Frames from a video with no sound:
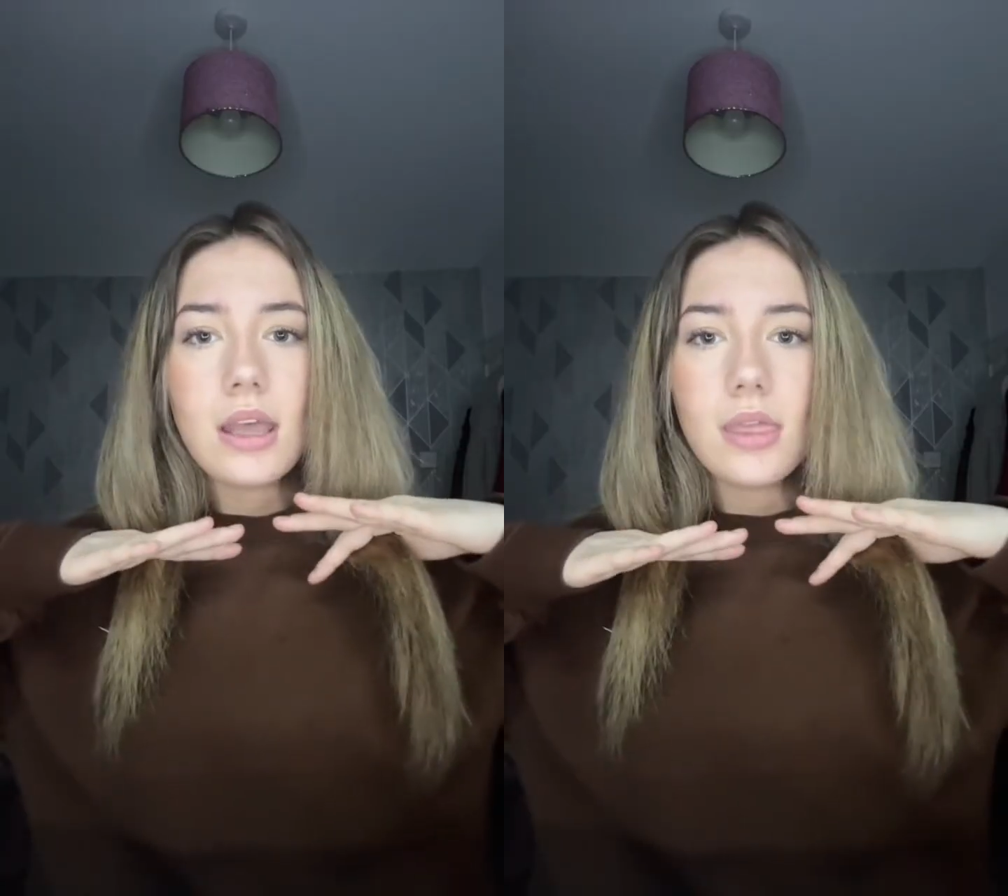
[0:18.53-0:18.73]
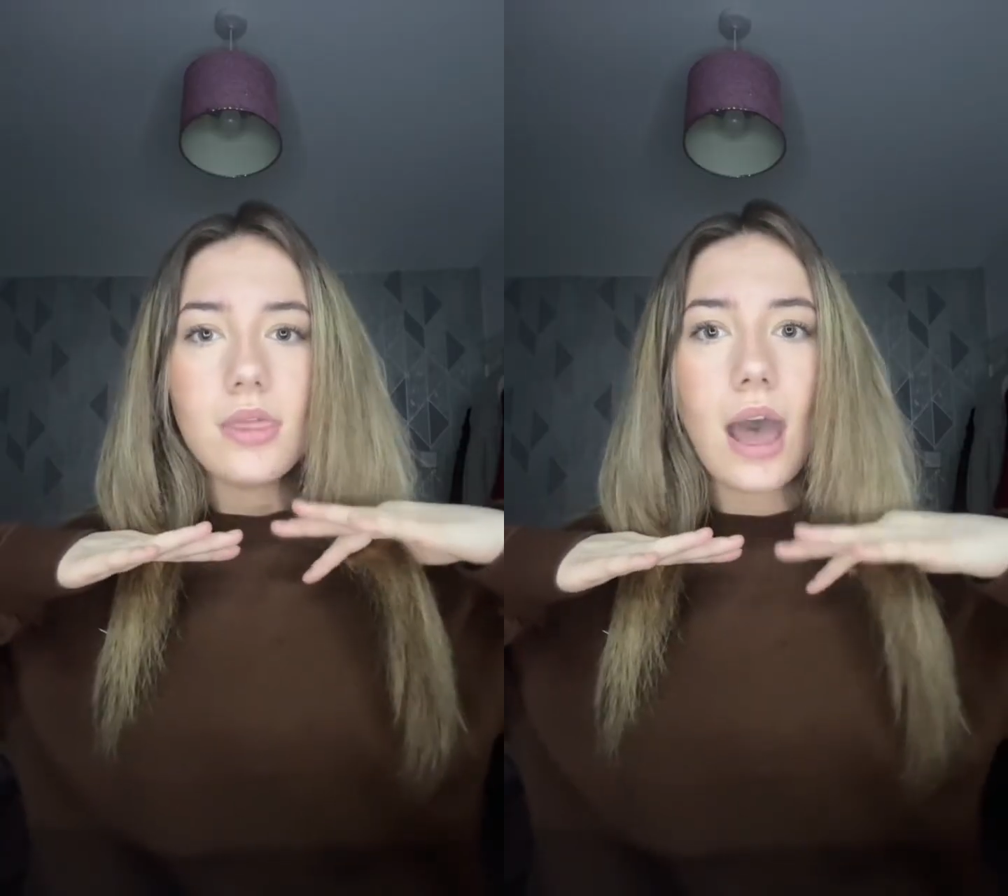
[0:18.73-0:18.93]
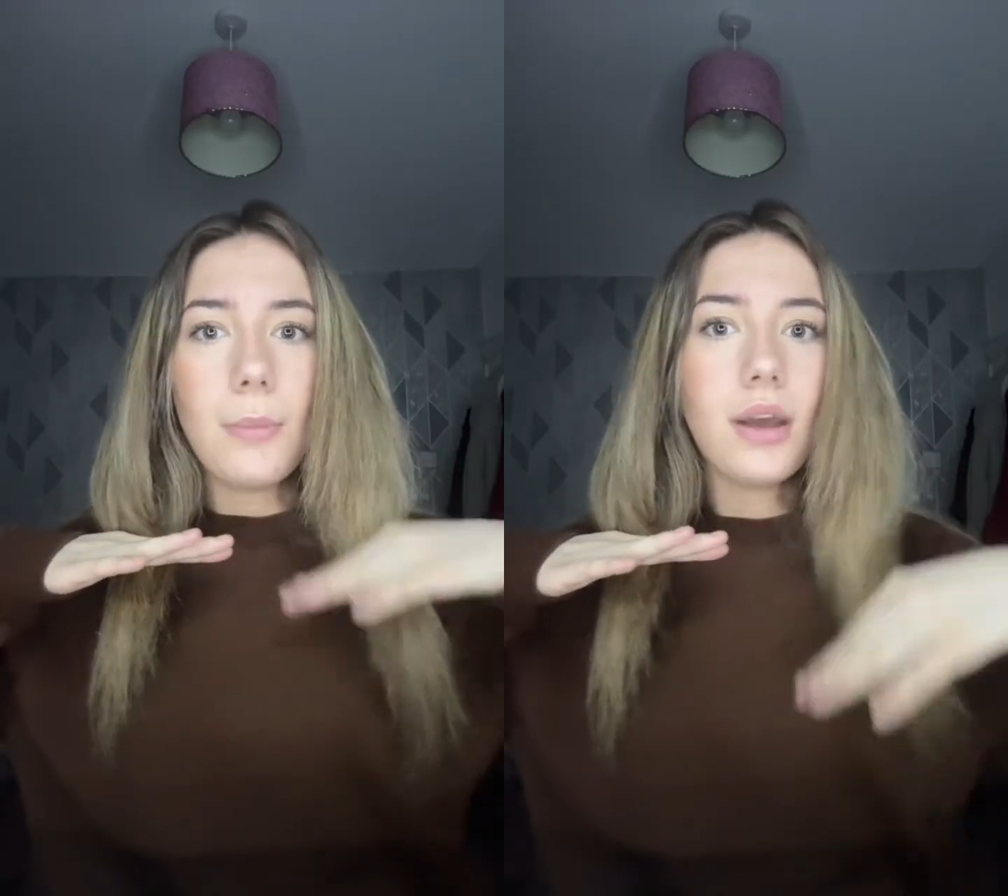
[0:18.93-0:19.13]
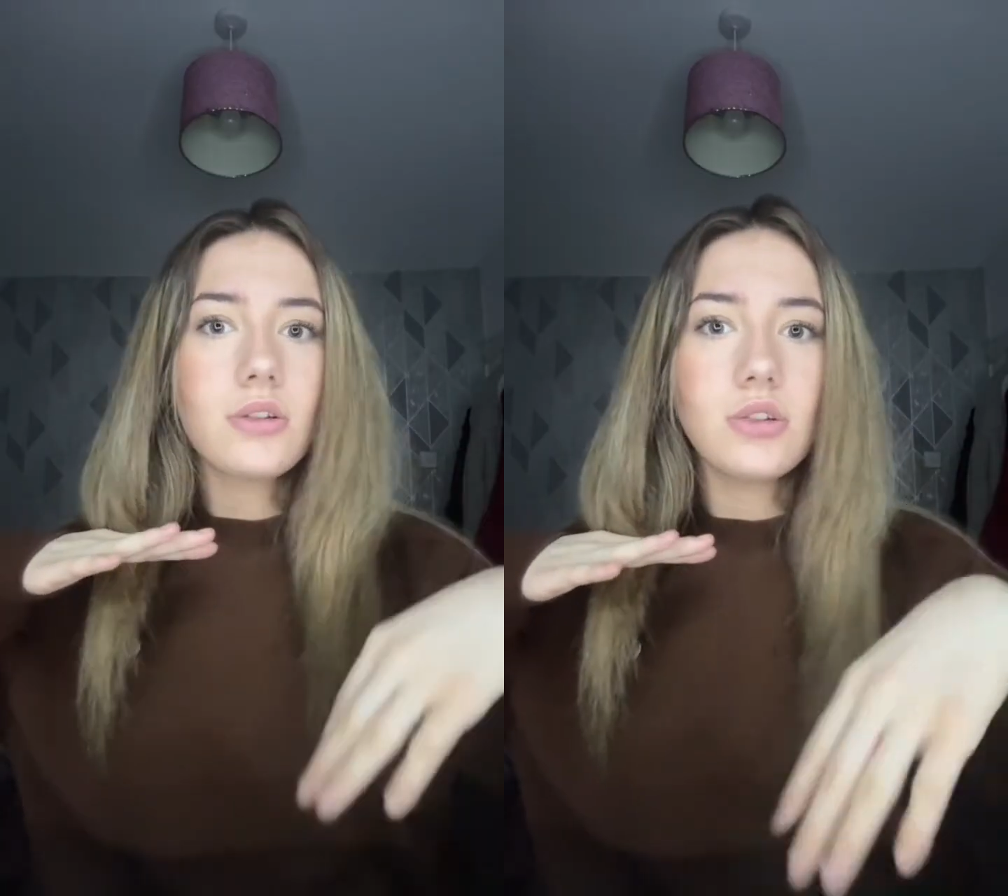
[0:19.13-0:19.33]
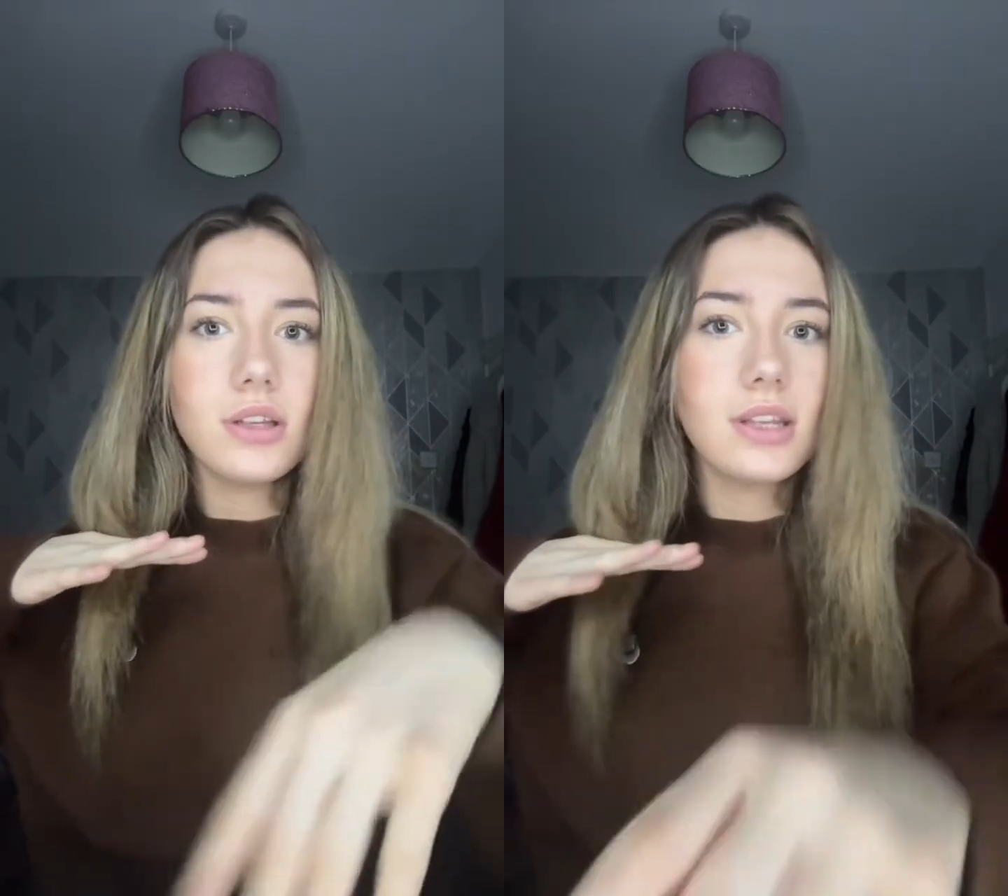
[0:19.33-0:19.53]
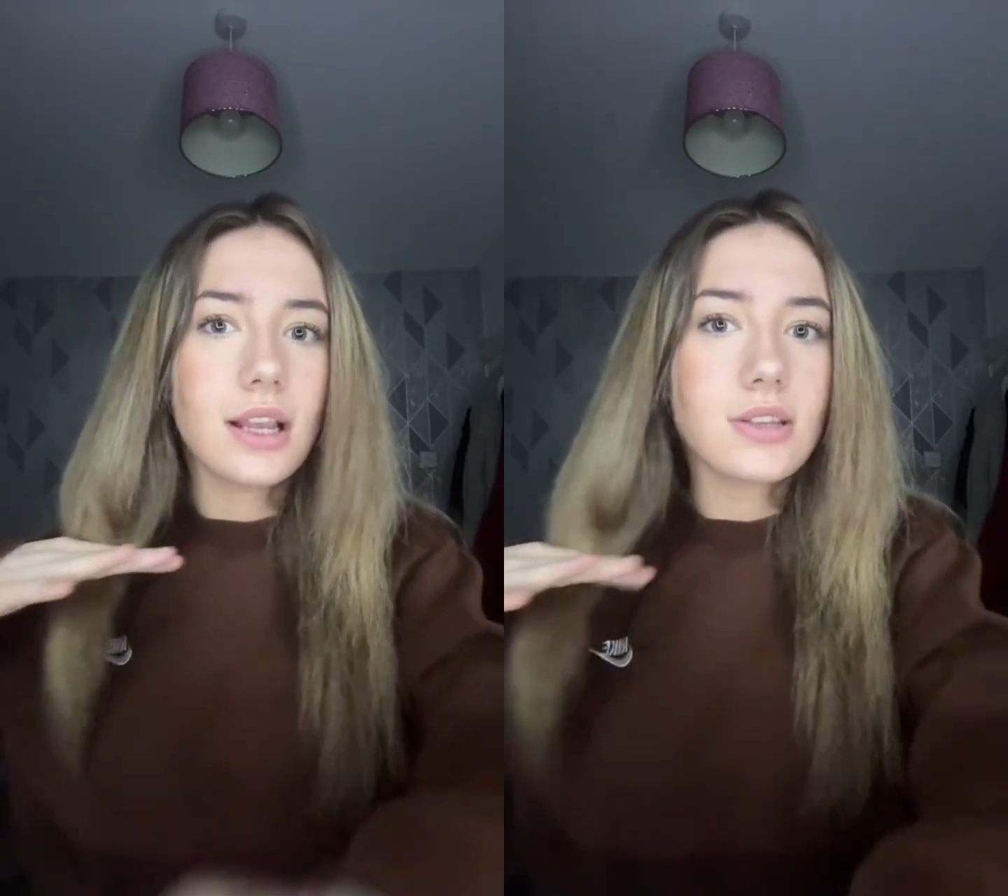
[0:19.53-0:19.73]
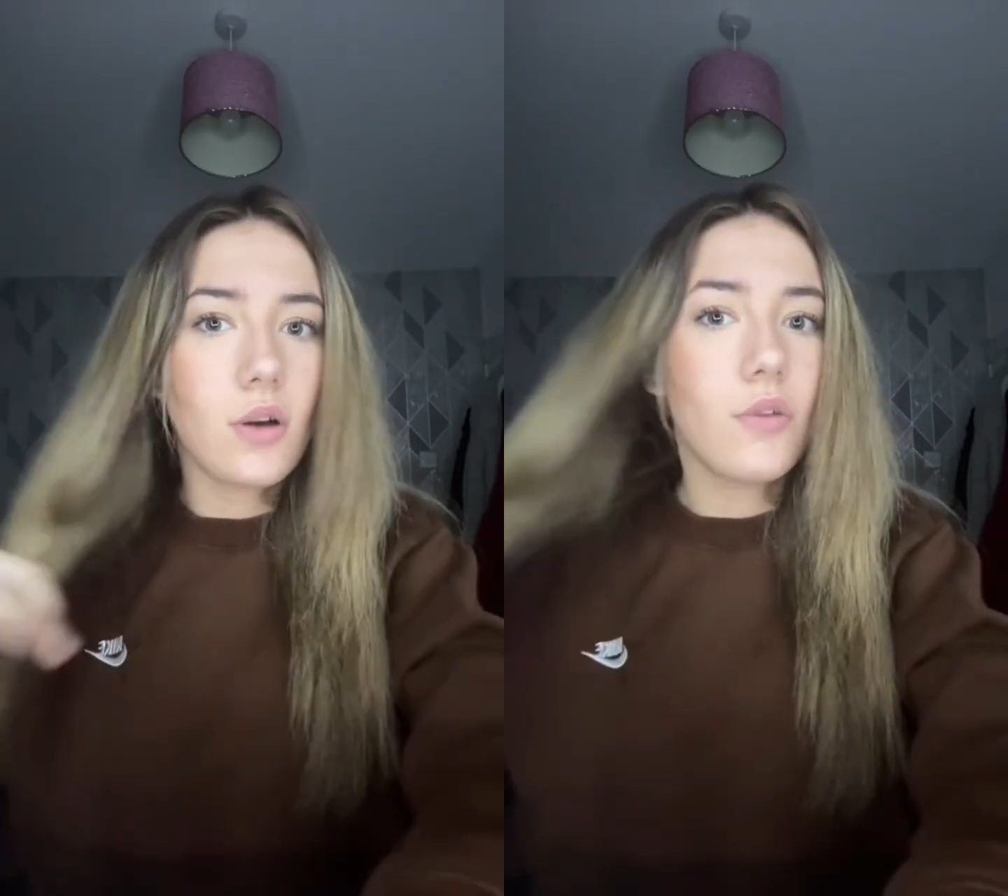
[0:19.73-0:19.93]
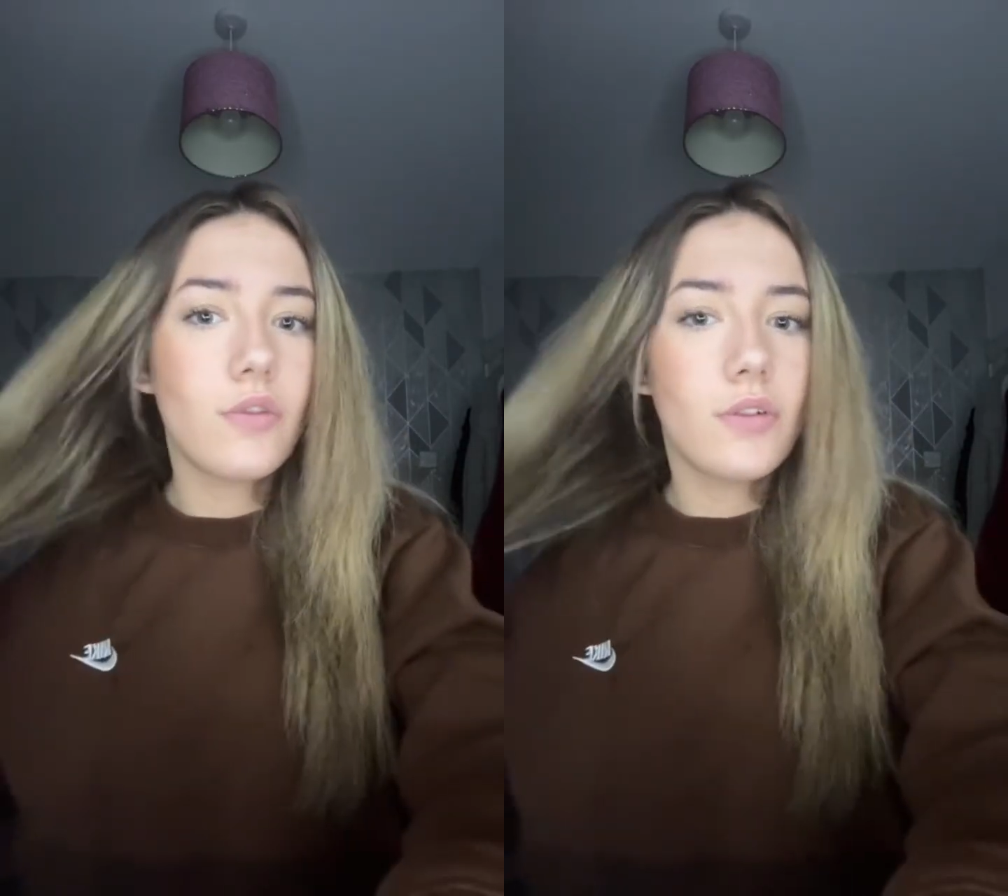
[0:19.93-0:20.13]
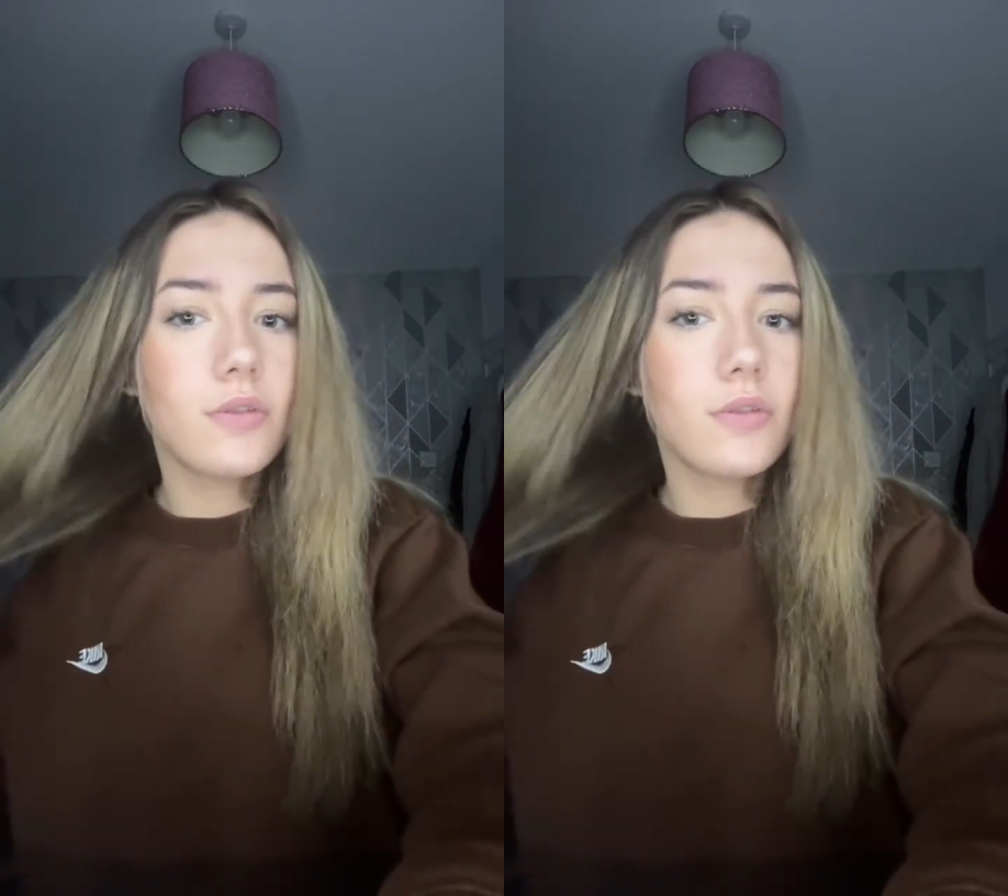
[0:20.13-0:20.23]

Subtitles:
that much it takes off.